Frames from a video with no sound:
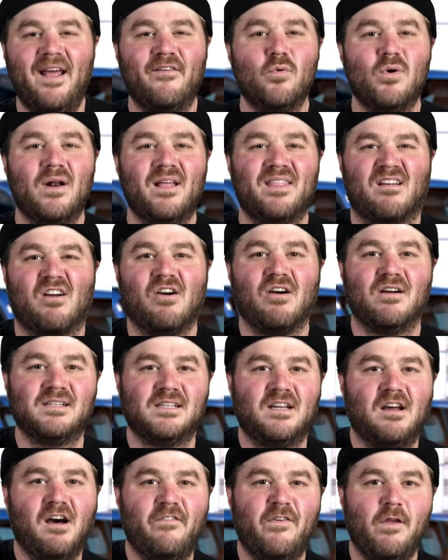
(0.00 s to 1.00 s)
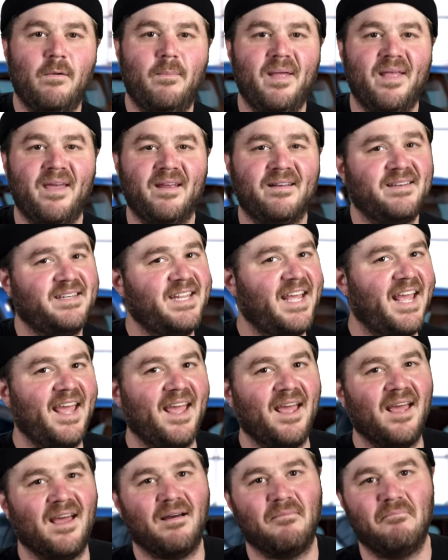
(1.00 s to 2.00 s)
And everyone at the Cars and Coffee will be like,
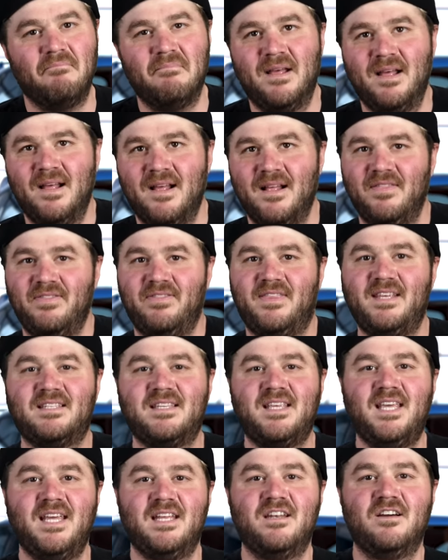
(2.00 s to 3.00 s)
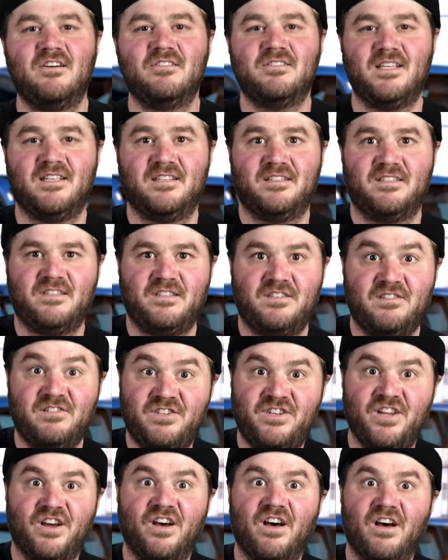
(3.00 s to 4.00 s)
damn, this kid knows his
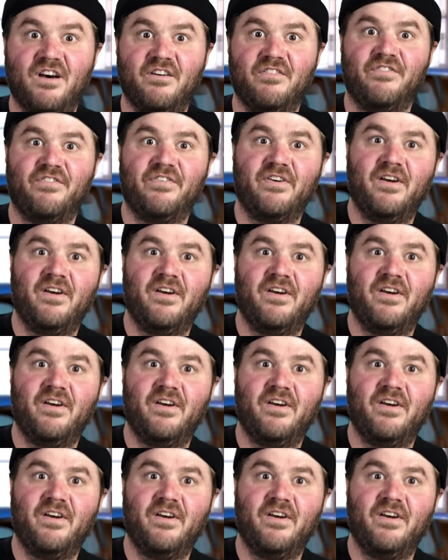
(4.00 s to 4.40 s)
stuff.